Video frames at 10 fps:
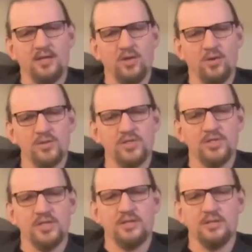
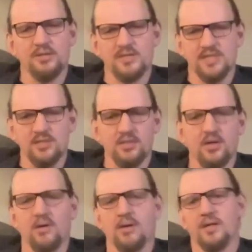Kyokushin and
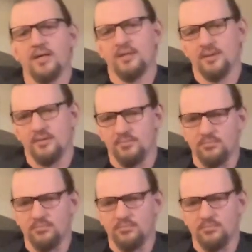Zendukai and